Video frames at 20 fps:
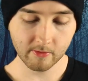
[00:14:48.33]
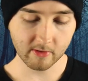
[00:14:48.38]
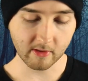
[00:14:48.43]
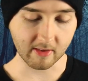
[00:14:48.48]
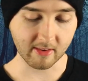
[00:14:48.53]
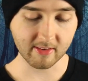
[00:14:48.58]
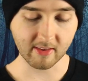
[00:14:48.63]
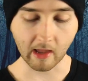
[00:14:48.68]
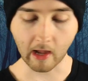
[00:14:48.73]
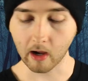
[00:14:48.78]
The
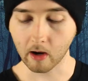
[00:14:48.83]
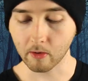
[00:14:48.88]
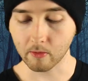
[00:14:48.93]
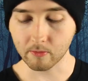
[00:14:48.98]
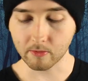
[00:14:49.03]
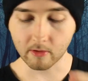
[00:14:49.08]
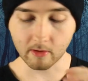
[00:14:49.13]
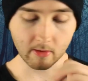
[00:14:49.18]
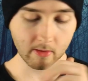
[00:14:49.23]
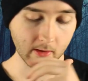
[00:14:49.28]

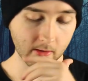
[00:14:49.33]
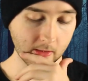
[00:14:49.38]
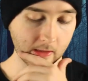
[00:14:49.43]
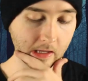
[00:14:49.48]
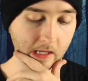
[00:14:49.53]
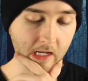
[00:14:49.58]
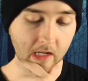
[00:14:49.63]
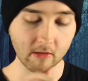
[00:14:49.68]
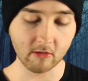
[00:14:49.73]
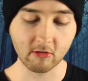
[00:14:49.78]
sound that
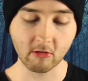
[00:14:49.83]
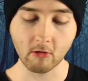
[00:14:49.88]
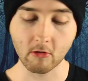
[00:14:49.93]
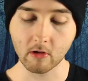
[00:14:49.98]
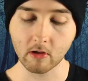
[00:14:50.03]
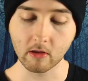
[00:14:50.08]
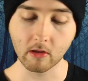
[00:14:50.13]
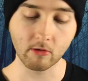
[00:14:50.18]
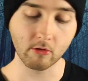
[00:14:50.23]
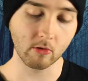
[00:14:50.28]
they
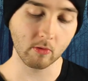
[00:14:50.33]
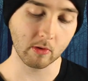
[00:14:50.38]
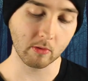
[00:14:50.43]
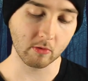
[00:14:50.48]
inserted into